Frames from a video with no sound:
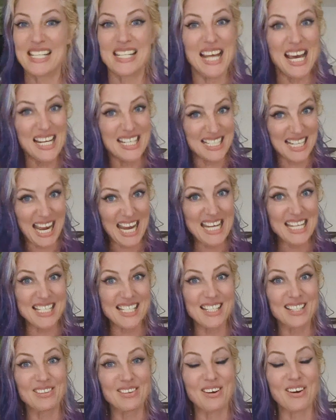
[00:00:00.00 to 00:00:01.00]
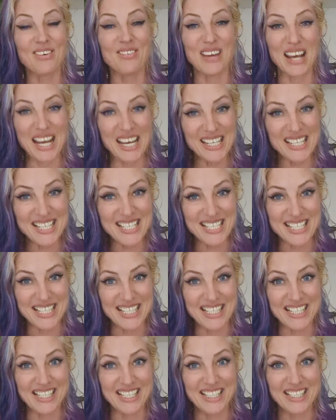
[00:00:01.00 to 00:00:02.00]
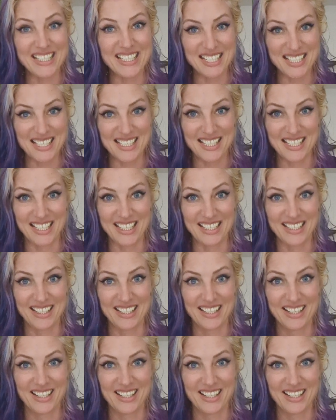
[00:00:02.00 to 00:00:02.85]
And that takes a lot of energy, doesn't it?